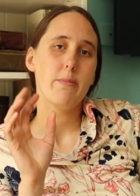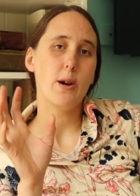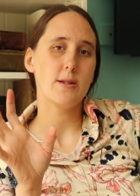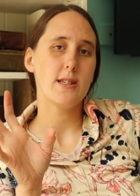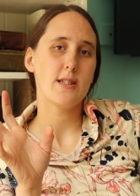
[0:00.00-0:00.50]

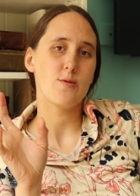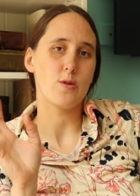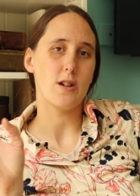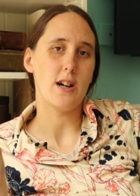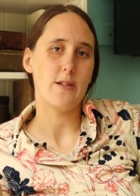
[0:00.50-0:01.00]
Poses
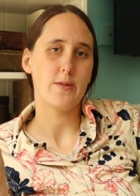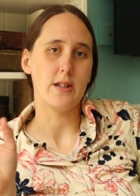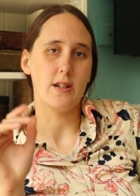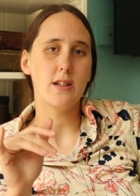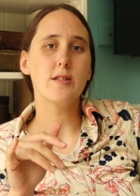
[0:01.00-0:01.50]
were
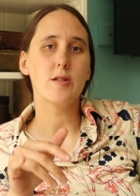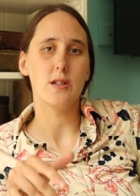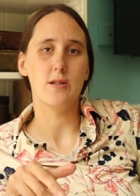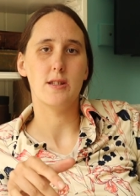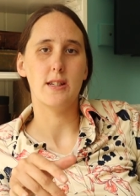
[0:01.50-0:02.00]
often also
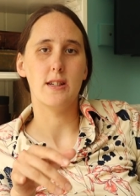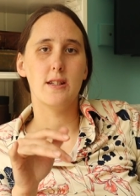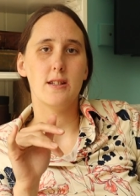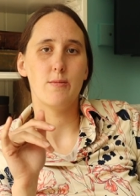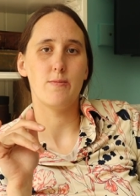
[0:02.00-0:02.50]
chosen
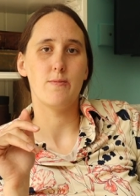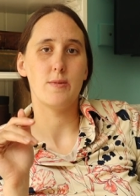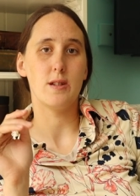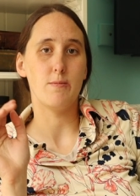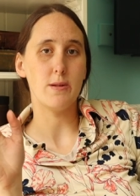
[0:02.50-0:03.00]
to,
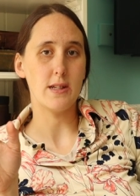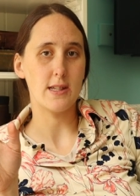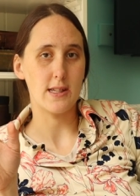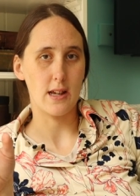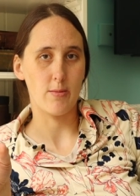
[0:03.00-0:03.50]
to be
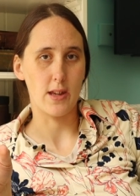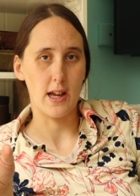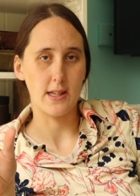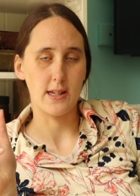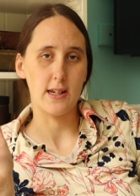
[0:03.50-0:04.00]

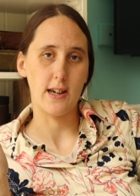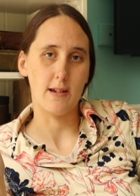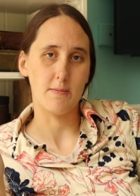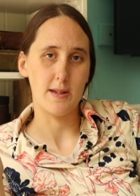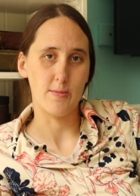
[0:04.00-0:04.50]
stabilizing and
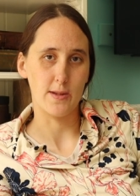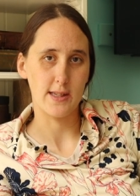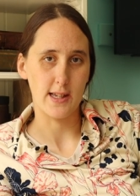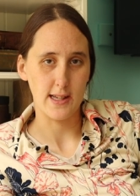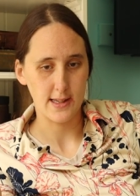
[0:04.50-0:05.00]
help people
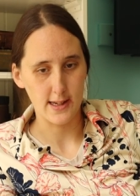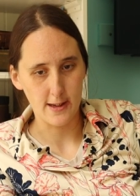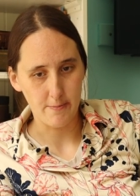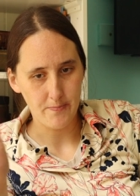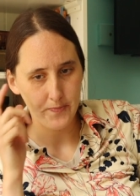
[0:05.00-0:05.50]
stay
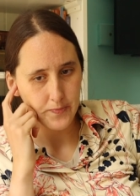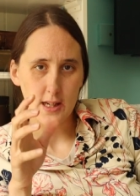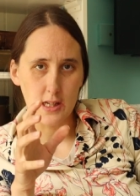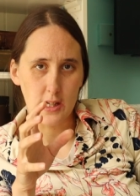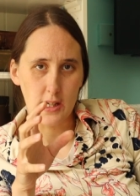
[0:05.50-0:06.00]
still,
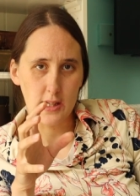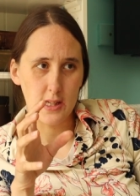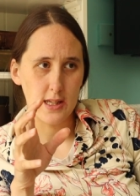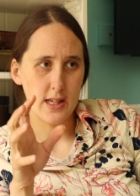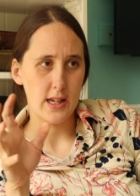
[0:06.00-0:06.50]
such
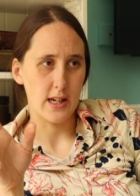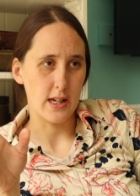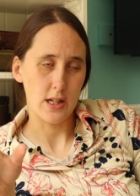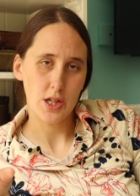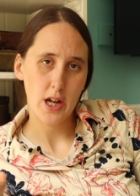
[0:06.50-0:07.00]
as seated
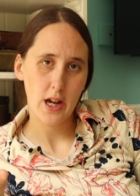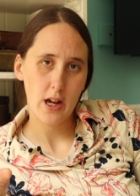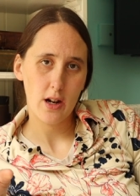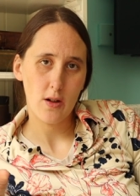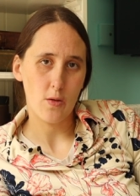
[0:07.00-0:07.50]
in a
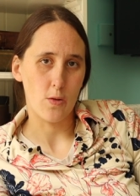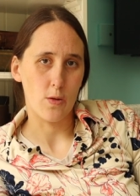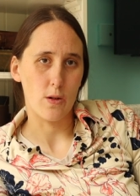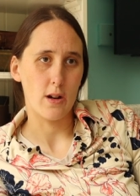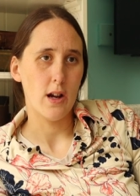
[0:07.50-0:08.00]
chair
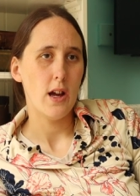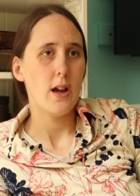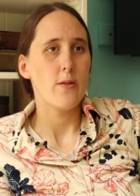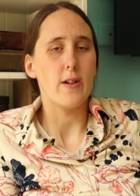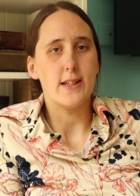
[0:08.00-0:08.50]
or
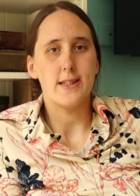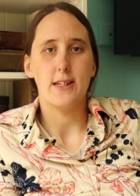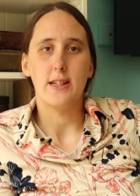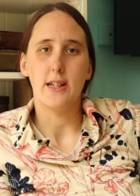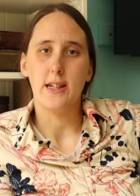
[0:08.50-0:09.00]

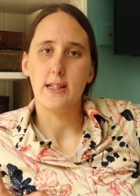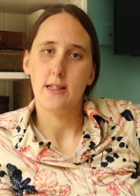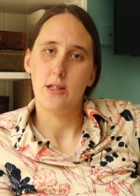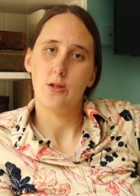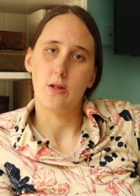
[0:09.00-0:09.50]
resting
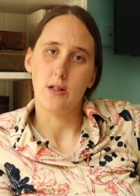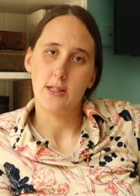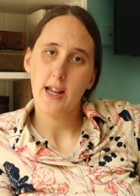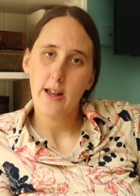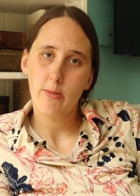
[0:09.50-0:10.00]
against a strong
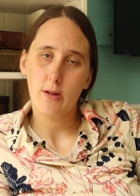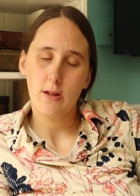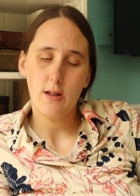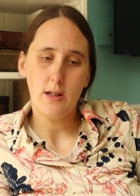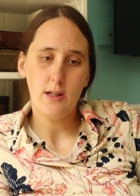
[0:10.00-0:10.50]

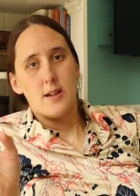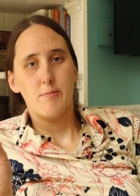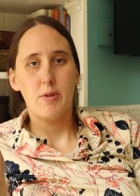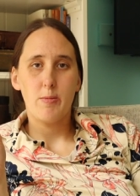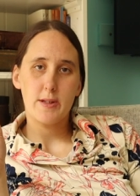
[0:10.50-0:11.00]
table.
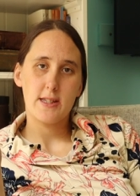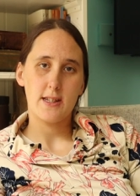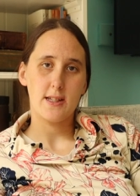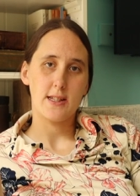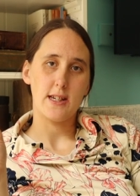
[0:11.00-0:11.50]
People
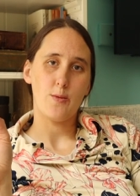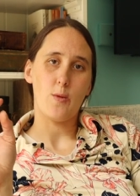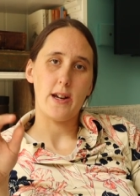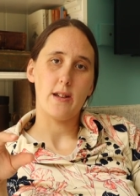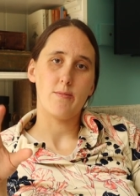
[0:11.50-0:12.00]
still did
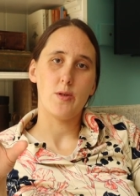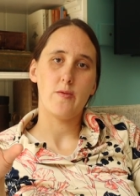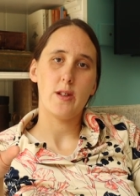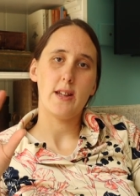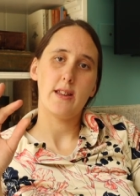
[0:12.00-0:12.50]
wind up
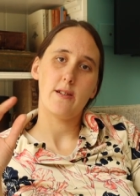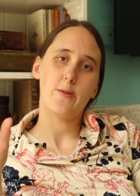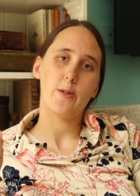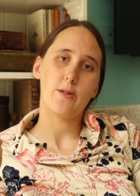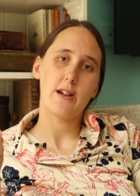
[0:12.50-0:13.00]
moving in their
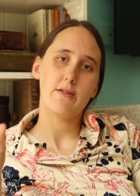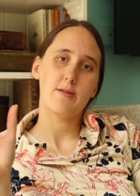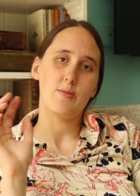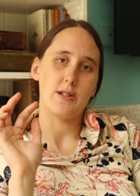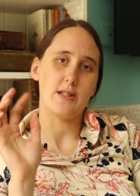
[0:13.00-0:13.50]

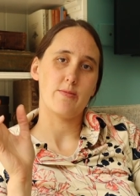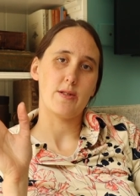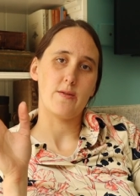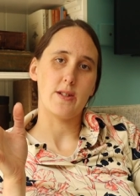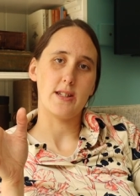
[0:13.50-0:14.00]
photographs, which is
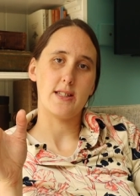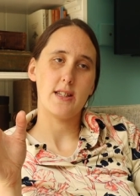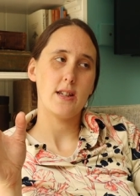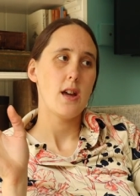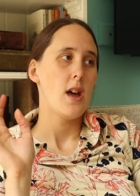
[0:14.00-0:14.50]
pretty fun to
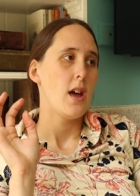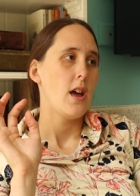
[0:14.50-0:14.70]
see.